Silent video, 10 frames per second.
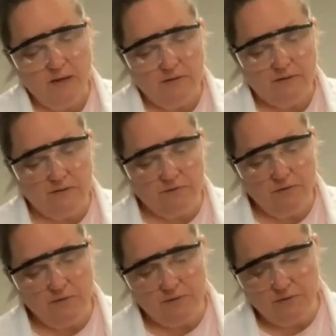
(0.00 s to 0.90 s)
The silver
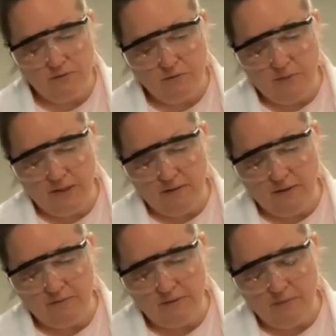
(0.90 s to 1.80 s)
crystals are being
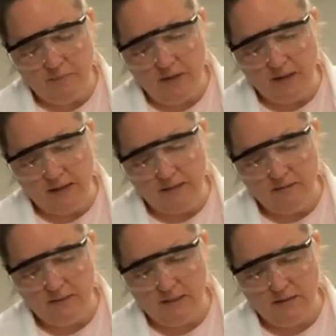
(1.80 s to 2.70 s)
left behind
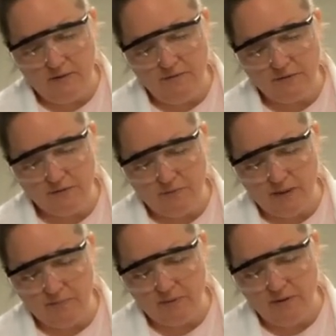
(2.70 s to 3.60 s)
in the filter
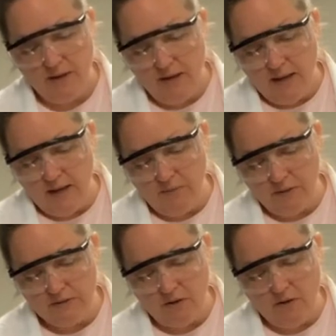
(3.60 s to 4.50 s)
paper, and
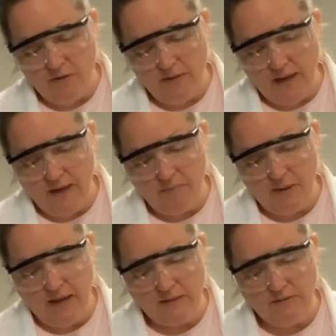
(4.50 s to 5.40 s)
once all that
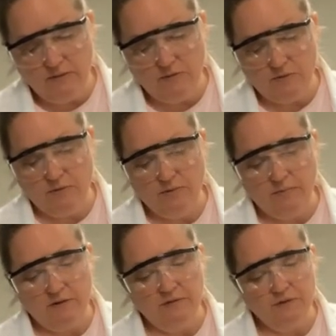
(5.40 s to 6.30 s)
passes through and
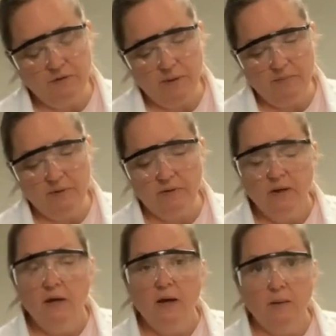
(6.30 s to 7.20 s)
my filter paper
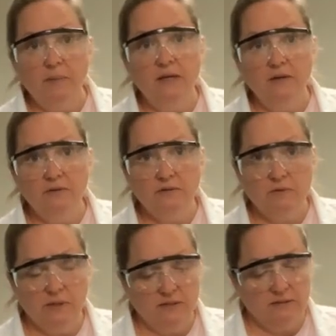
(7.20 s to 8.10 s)
appears to
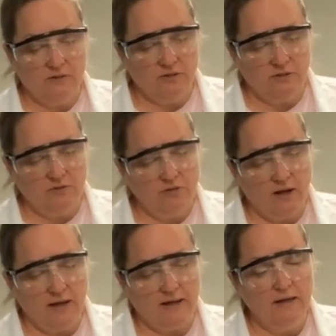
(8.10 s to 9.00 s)
be essentially
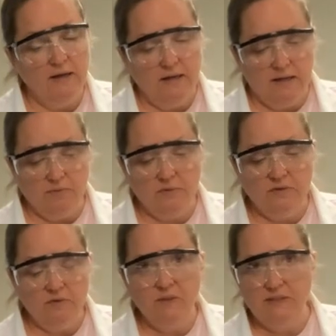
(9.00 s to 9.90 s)
dry, it will
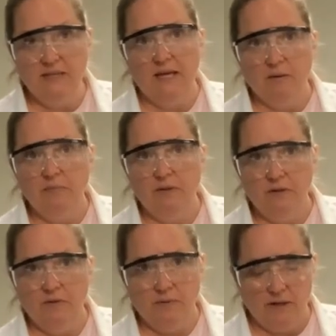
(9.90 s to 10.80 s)
still be damp, you
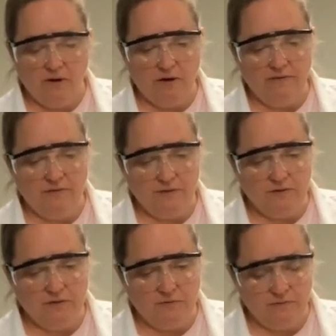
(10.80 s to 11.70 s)
know, the way a coffee
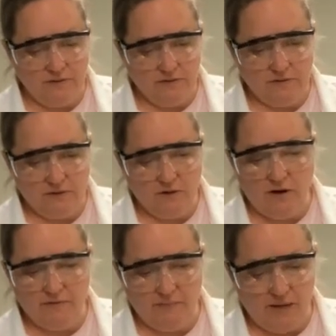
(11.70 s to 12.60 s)
filter feels in a
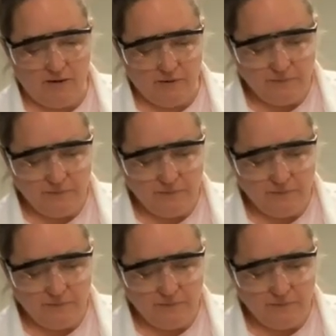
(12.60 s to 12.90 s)
coffee maker.